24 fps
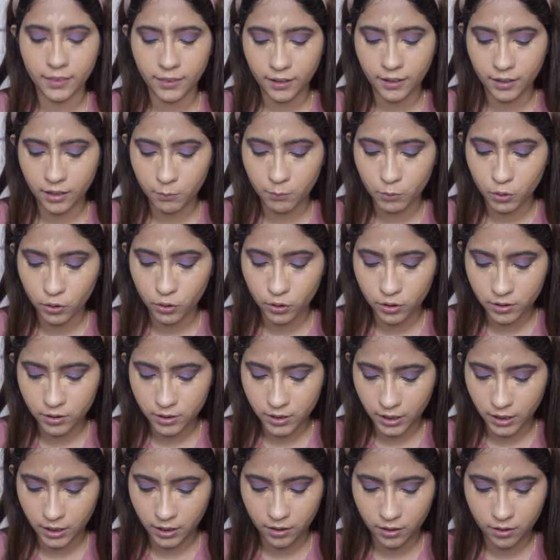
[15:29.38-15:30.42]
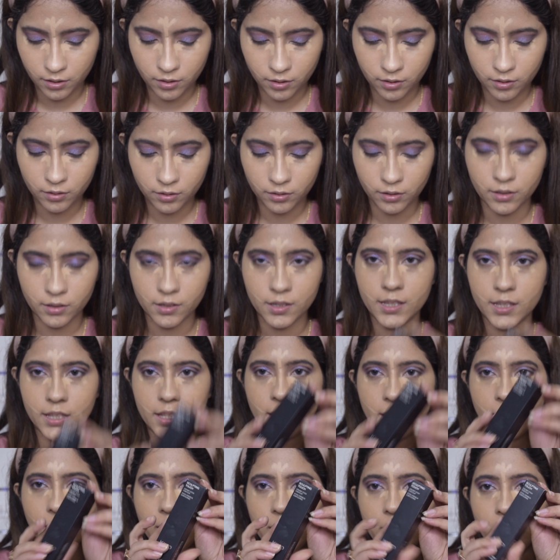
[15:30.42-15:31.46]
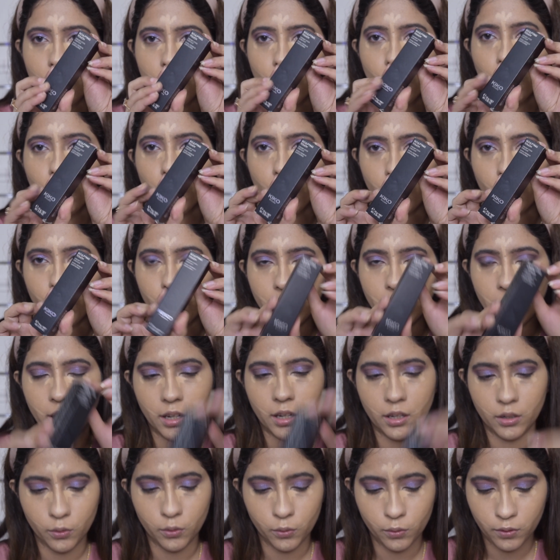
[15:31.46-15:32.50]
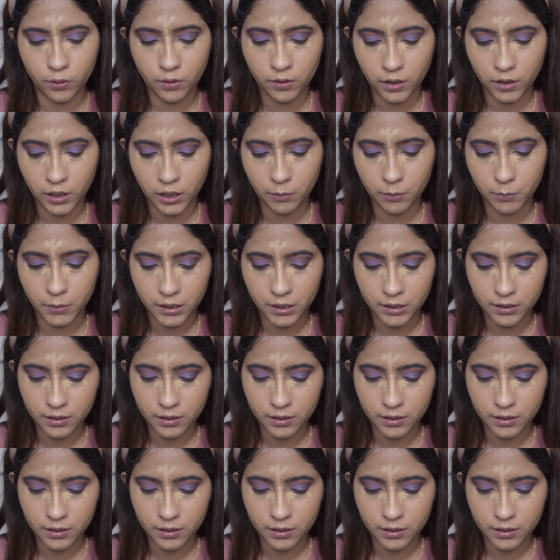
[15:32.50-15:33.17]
Then I'm gonna take this Kiko Milano creamy